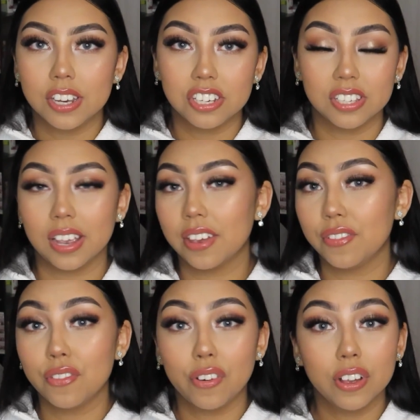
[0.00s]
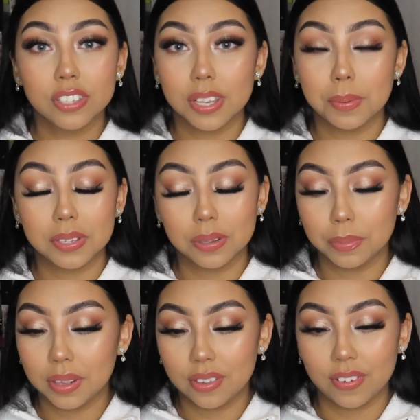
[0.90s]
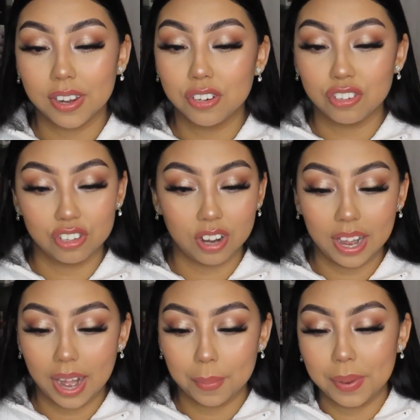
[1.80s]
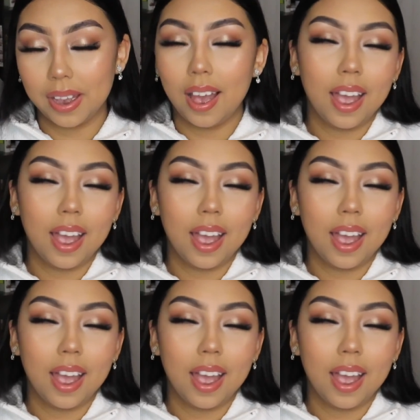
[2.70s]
She's like, if you fall asleep it's completely fine, you should try napping.